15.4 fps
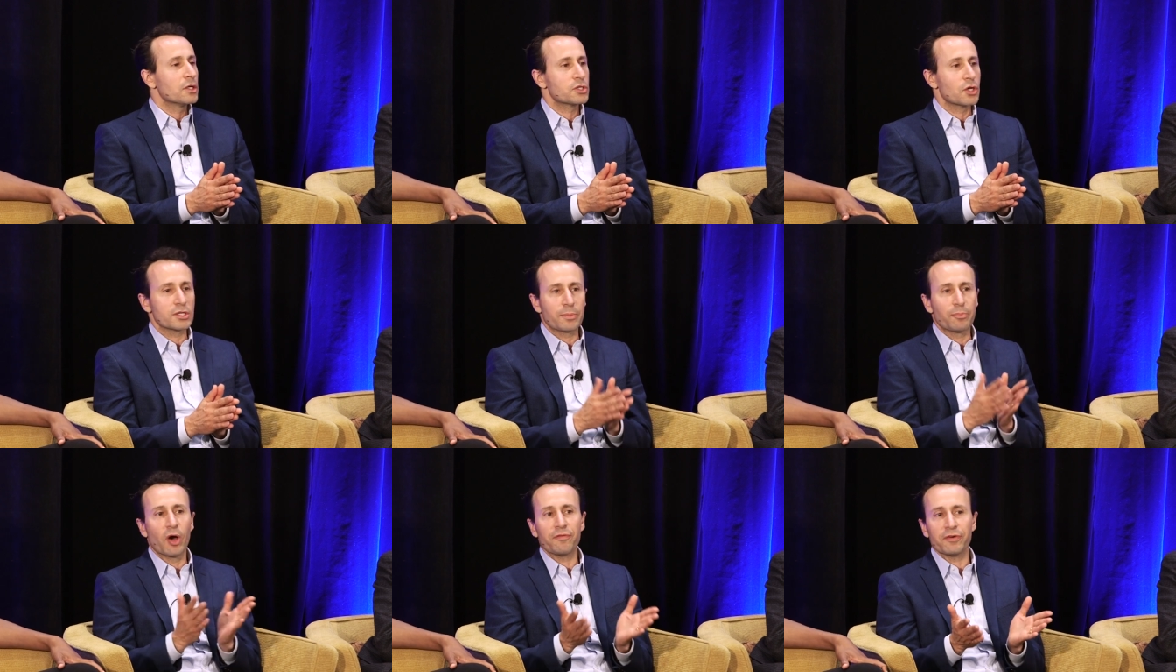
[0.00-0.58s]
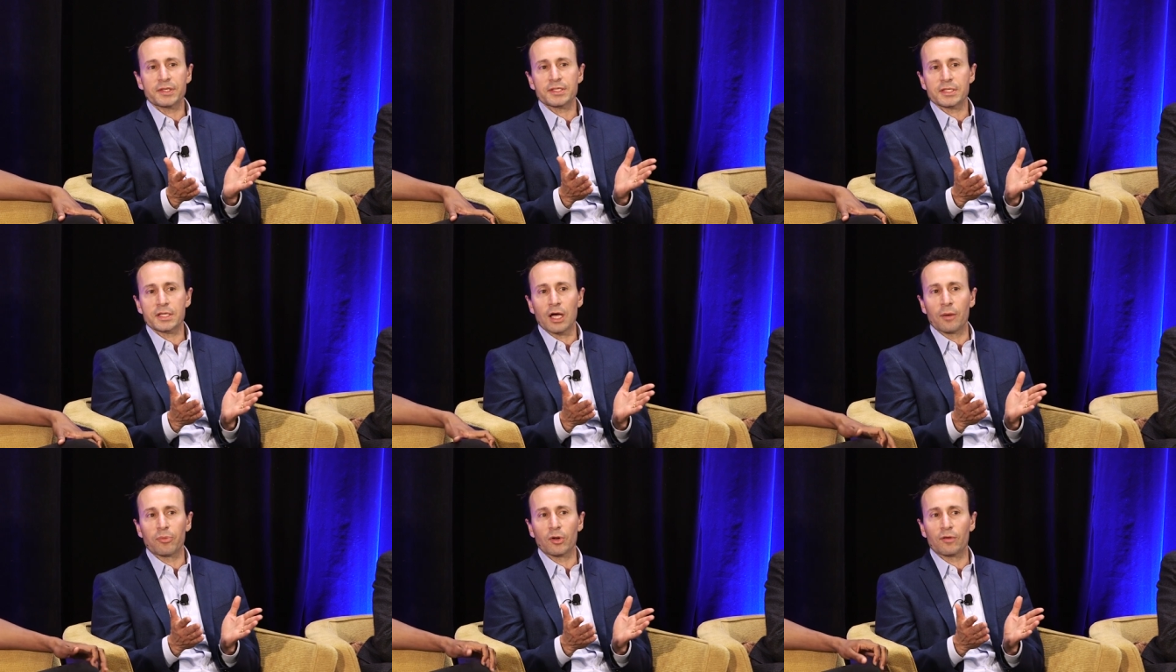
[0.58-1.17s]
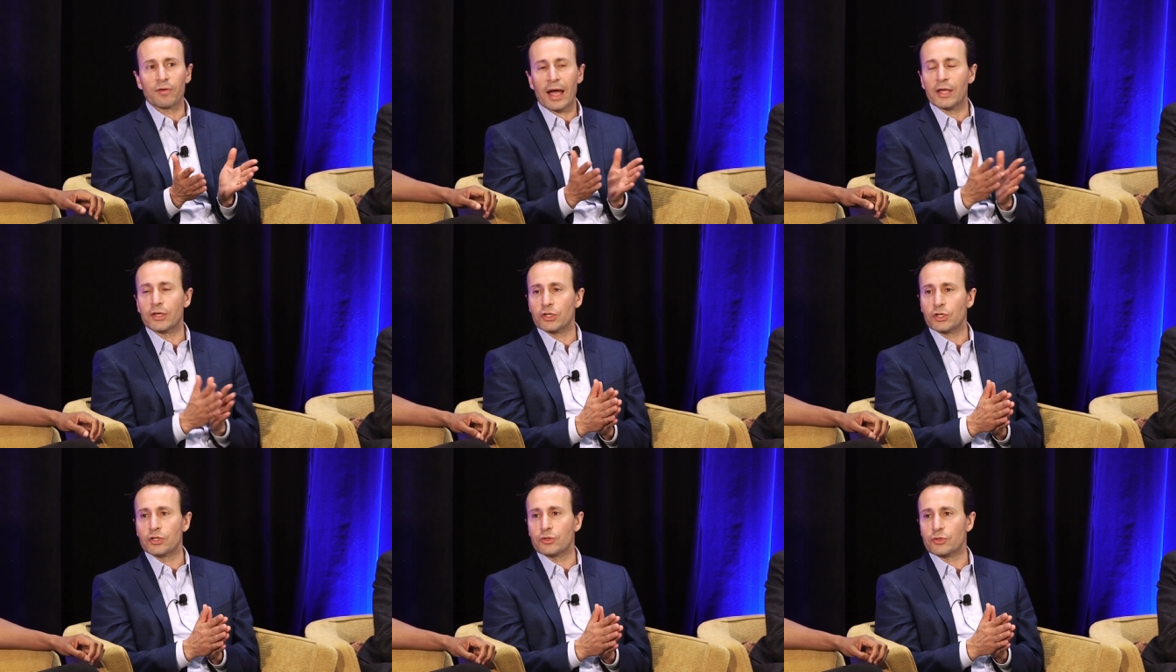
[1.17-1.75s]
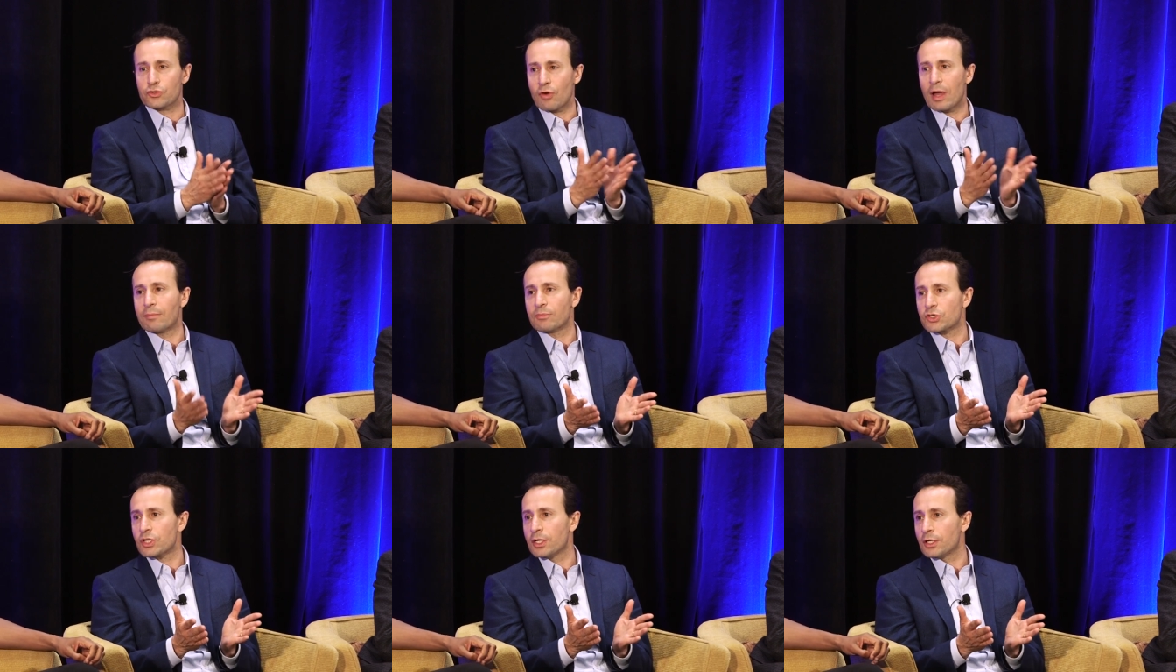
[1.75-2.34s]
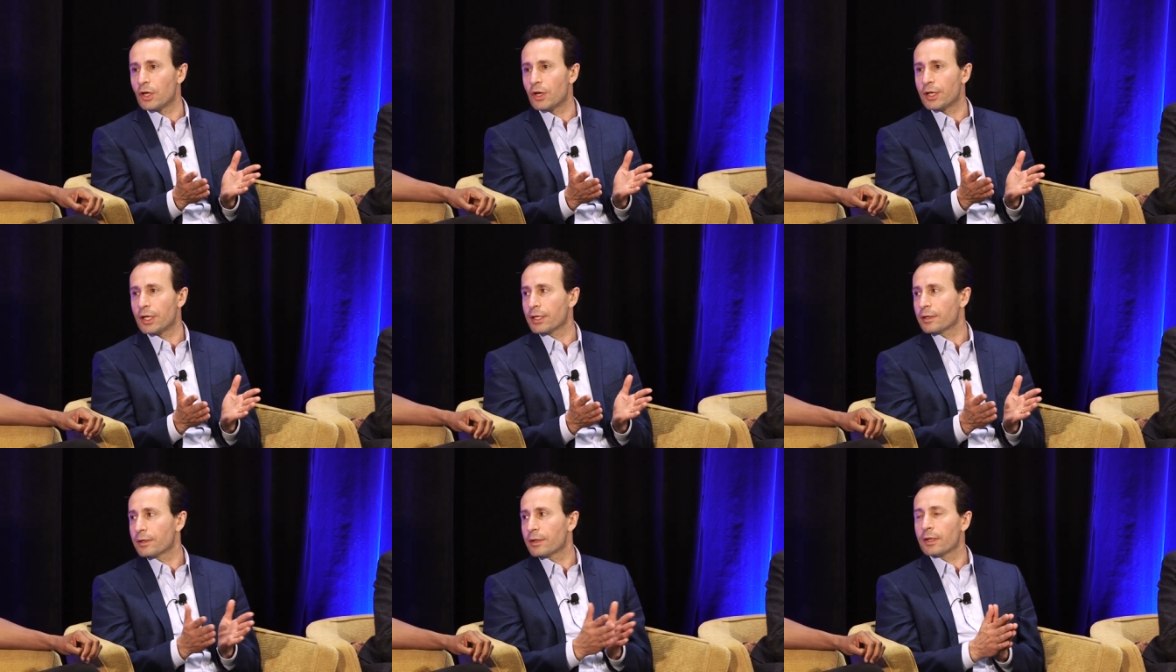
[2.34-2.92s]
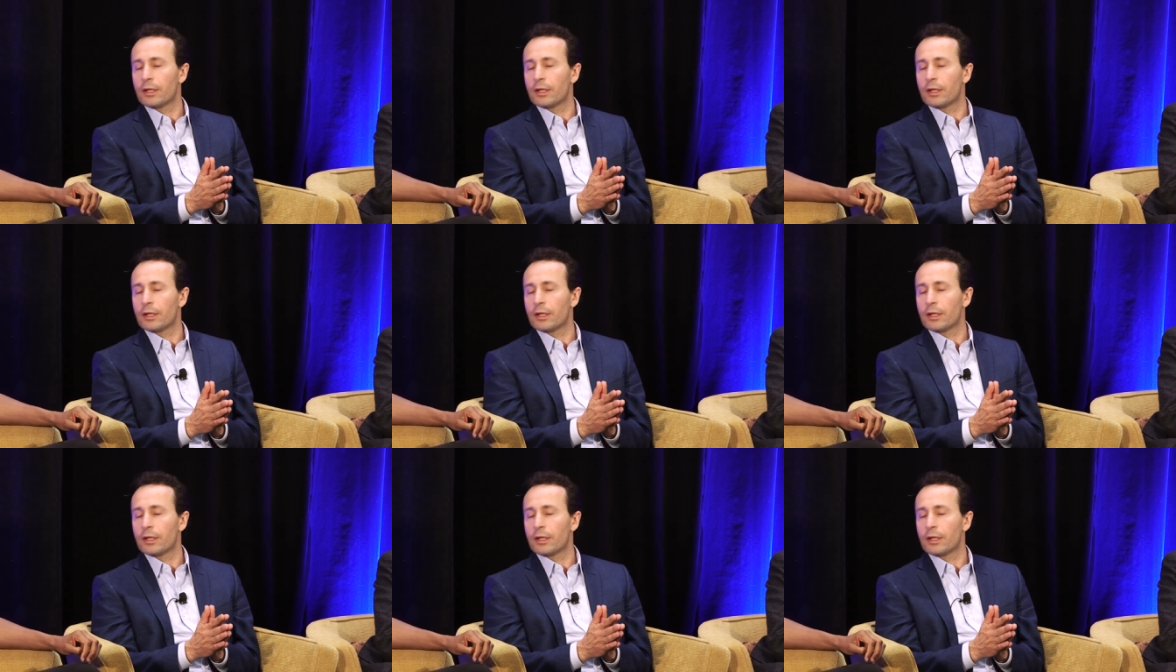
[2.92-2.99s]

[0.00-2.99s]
So it's a perfect example of how you can use great machine learning.